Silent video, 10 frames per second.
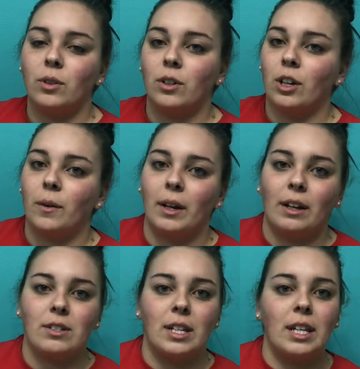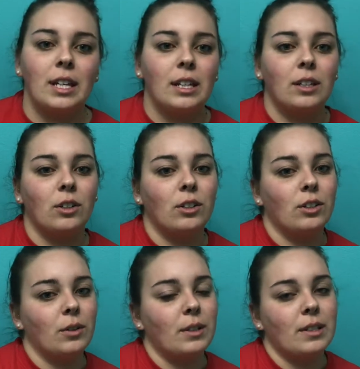or going out to eat or
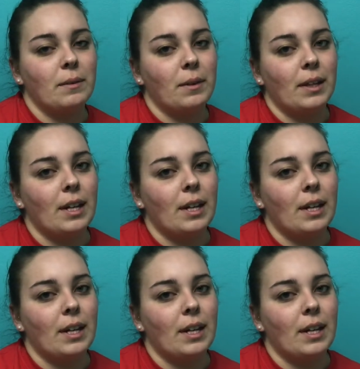doing something like